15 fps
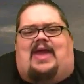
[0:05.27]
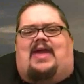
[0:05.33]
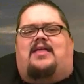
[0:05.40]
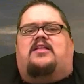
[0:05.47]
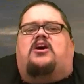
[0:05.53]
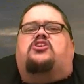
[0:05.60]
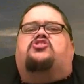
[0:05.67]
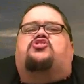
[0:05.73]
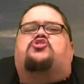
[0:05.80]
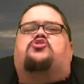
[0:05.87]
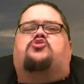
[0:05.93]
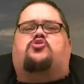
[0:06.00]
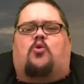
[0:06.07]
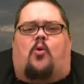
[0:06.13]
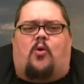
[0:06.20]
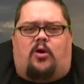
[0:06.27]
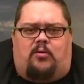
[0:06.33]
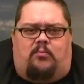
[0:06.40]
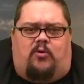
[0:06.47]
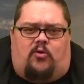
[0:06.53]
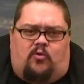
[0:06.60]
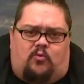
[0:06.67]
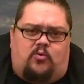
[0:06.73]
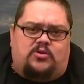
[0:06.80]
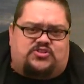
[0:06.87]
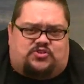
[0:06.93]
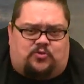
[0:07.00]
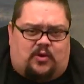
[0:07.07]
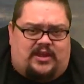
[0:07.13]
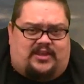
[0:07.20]
and a storm
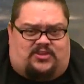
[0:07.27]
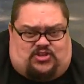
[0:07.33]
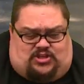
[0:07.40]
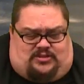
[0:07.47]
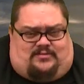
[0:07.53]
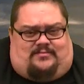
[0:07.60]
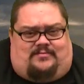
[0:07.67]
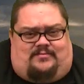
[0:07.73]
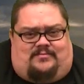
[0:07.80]
was raging.